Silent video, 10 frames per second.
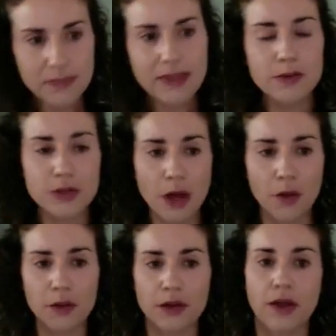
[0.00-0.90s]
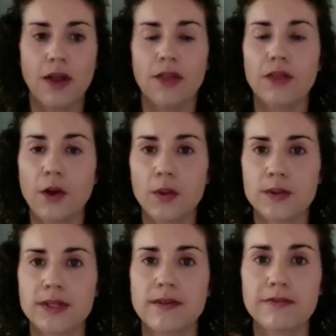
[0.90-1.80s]
So
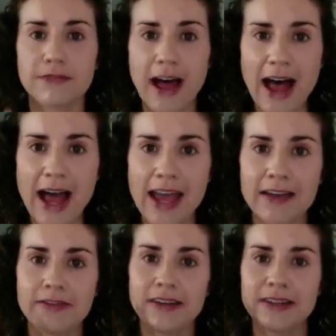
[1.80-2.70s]
those 5